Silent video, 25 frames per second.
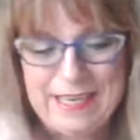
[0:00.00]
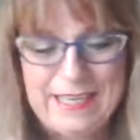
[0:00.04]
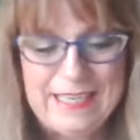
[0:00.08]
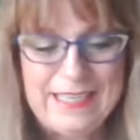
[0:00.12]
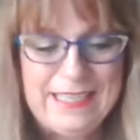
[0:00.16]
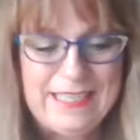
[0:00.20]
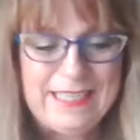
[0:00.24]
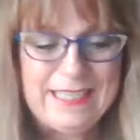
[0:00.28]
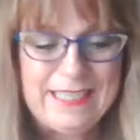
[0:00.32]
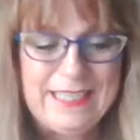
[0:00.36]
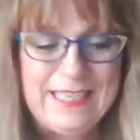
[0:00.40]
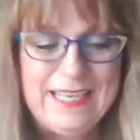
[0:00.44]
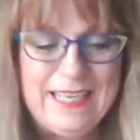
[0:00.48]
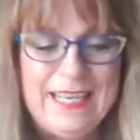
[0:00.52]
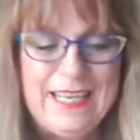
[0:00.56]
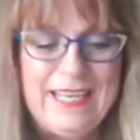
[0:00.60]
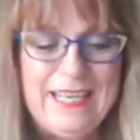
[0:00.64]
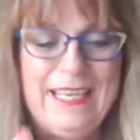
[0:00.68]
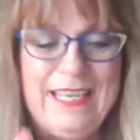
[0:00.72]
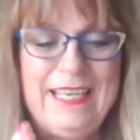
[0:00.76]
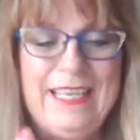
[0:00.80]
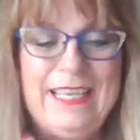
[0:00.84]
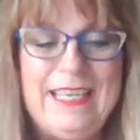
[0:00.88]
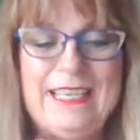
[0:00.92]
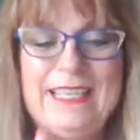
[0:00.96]
right,
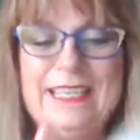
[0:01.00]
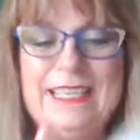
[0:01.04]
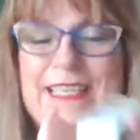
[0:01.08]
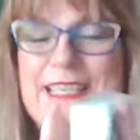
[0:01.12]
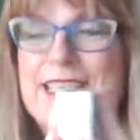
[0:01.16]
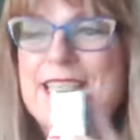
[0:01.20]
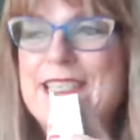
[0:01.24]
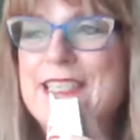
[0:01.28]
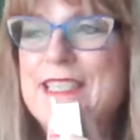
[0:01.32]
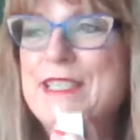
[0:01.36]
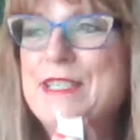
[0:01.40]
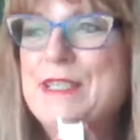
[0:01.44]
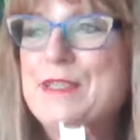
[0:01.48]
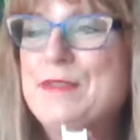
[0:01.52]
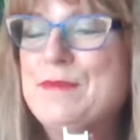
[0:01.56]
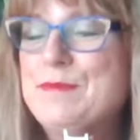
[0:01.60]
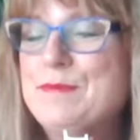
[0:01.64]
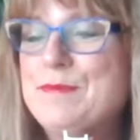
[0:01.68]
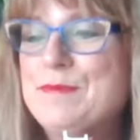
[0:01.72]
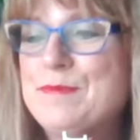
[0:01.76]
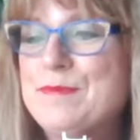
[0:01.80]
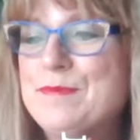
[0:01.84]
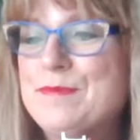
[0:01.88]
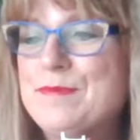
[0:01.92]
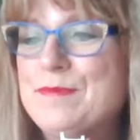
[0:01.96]
is
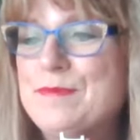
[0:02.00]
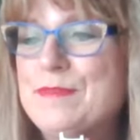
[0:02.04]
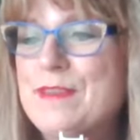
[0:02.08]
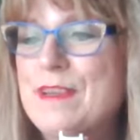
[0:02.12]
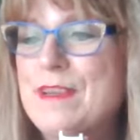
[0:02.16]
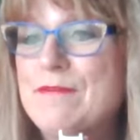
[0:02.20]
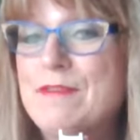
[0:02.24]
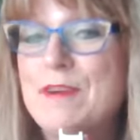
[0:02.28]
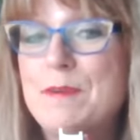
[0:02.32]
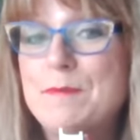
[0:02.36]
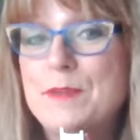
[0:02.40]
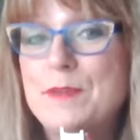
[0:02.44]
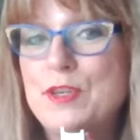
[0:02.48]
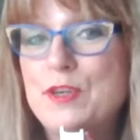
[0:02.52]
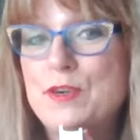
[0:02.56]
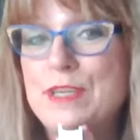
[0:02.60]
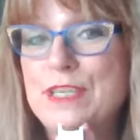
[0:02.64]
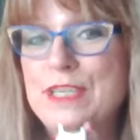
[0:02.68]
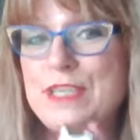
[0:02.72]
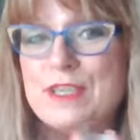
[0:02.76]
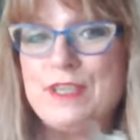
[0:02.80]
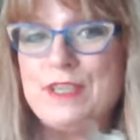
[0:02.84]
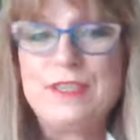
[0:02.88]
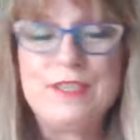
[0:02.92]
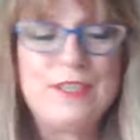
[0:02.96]
from the
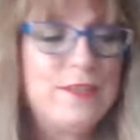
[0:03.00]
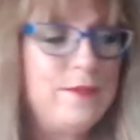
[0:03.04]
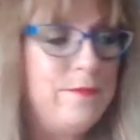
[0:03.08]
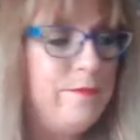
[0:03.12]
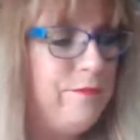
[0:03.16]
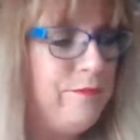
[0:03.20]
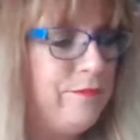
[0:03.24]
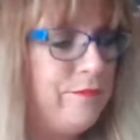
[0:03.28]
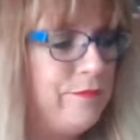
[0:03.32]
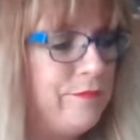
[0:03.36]
crystals.